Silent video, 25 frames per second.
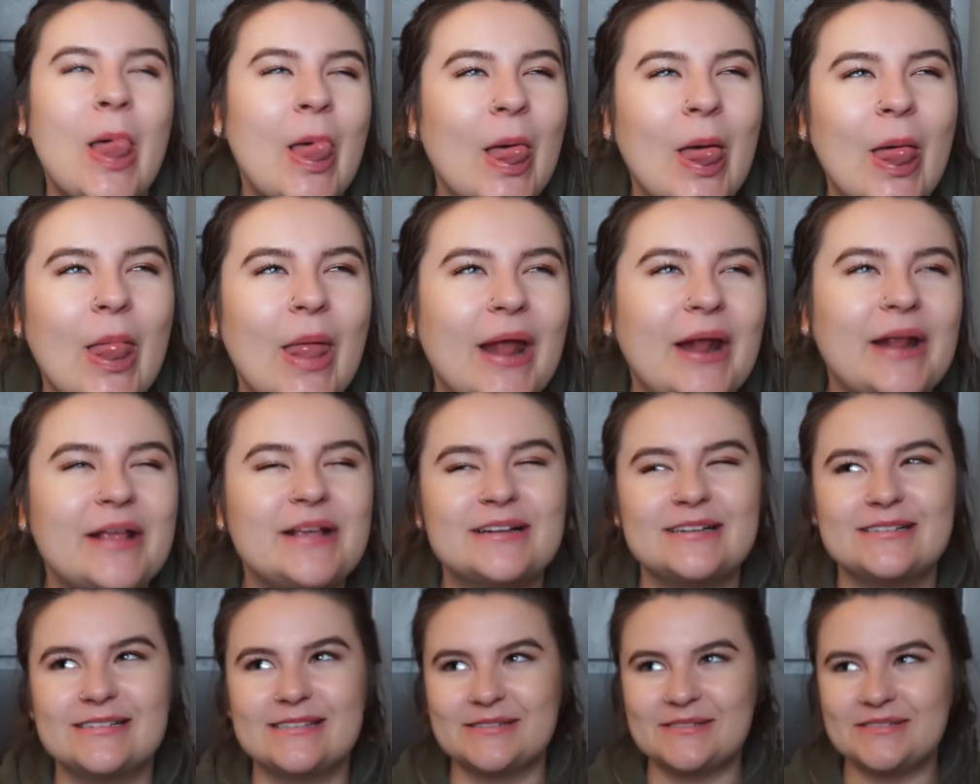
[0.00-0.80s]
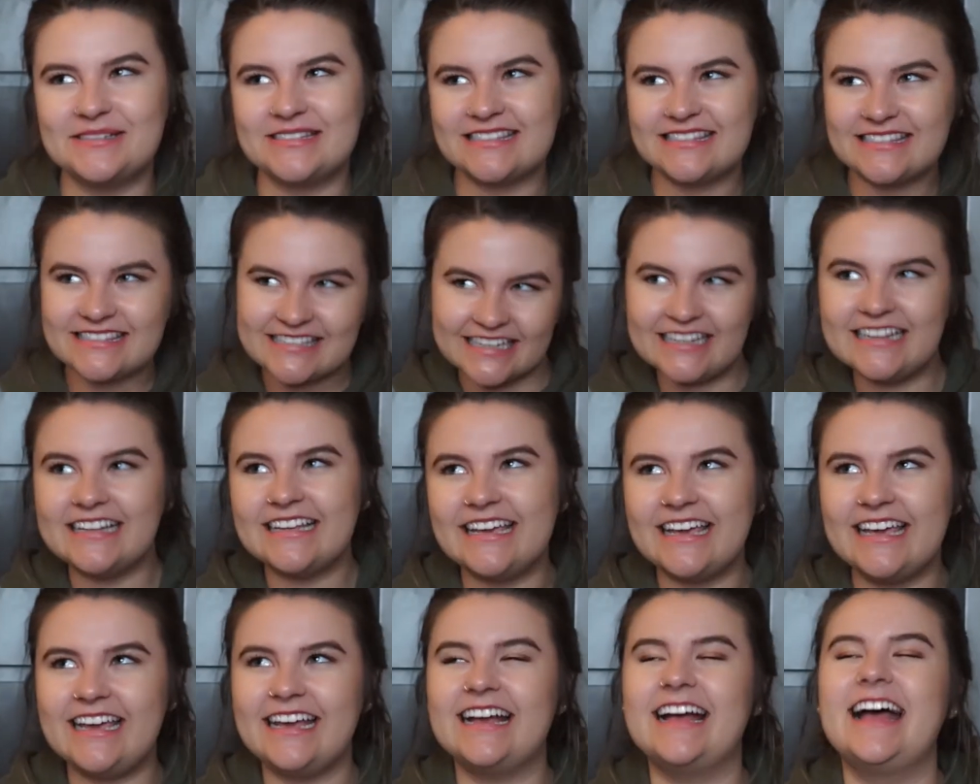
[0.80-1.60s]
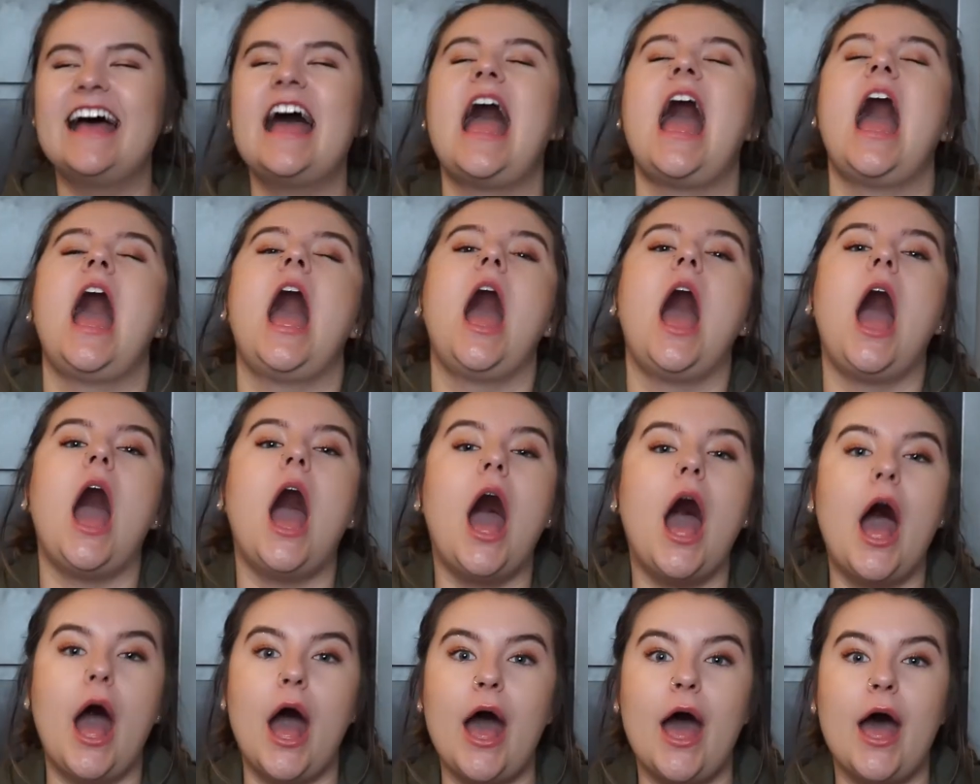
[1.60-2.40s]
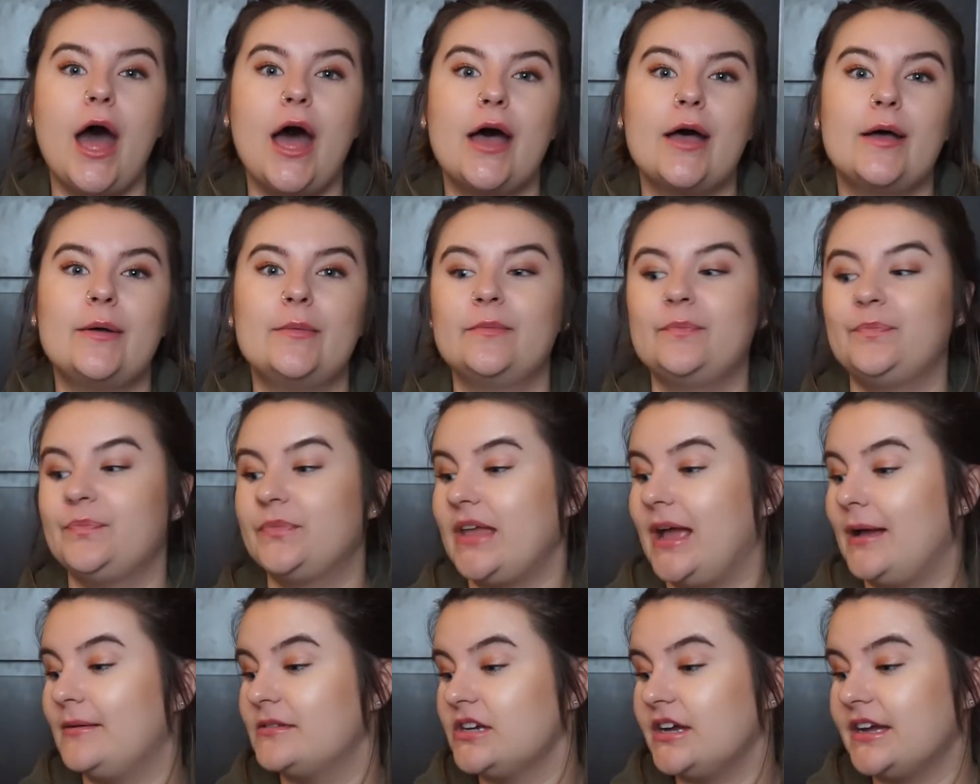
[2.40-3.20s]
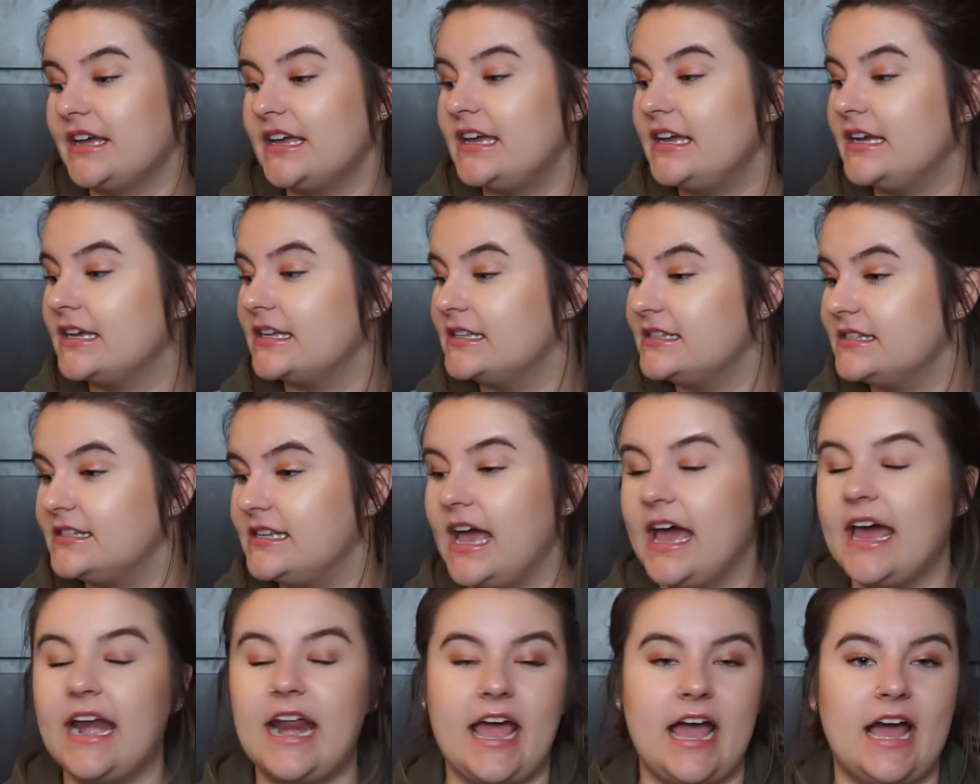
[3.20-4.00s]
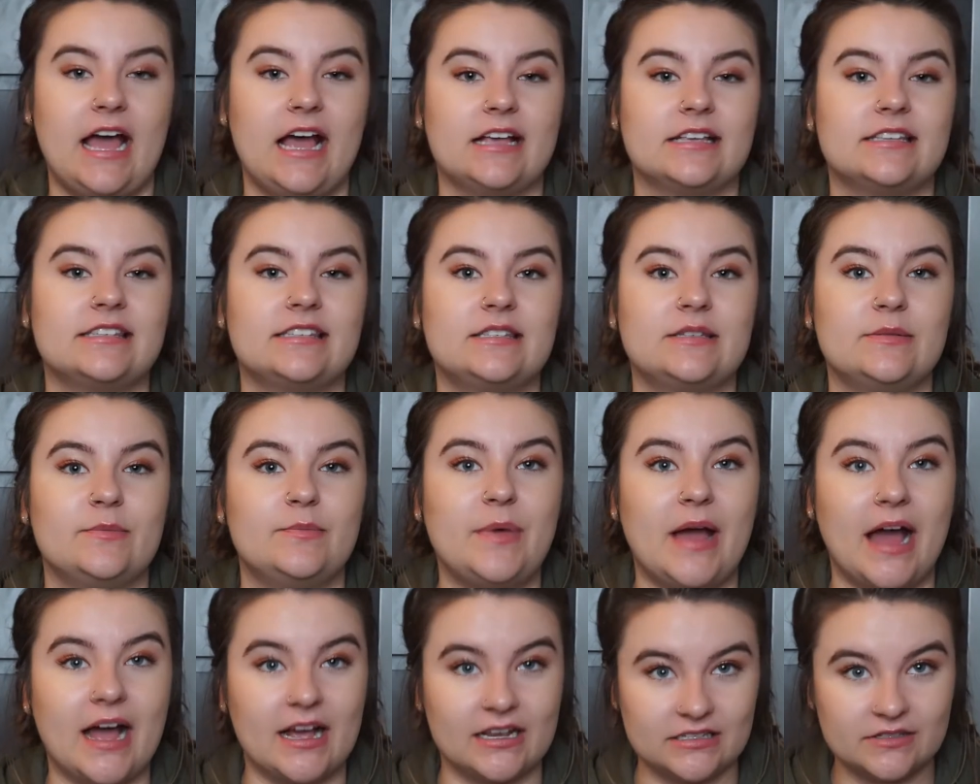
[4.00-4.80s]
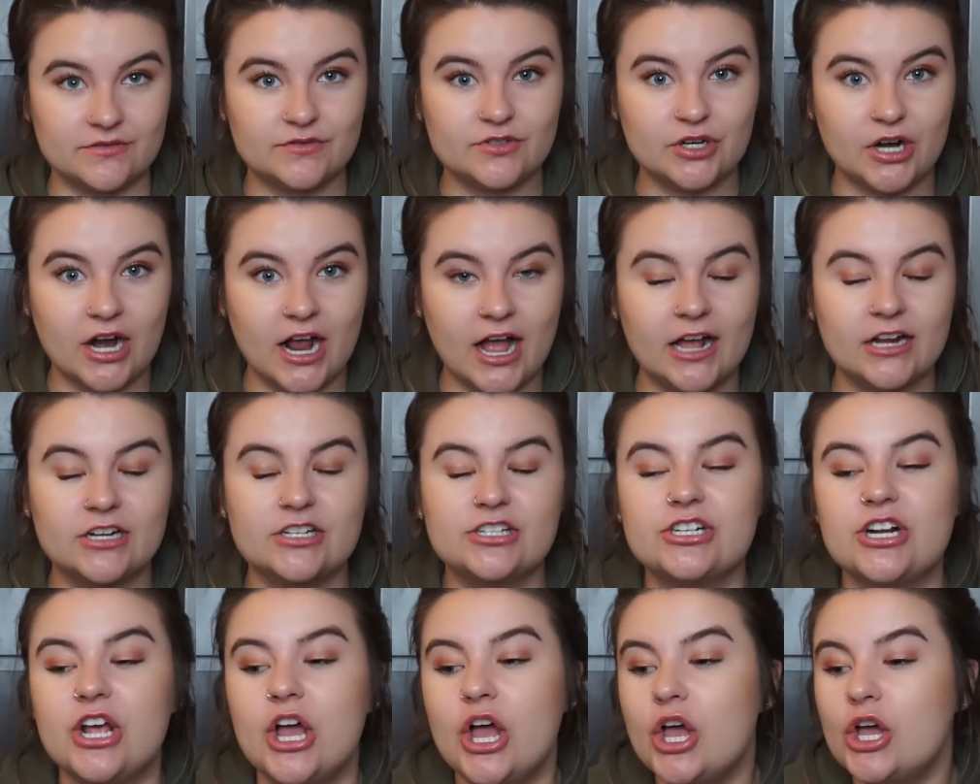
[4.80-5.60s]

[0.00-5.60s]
Oh, you're so silly. Um, I'm talking dead ass bags of trash.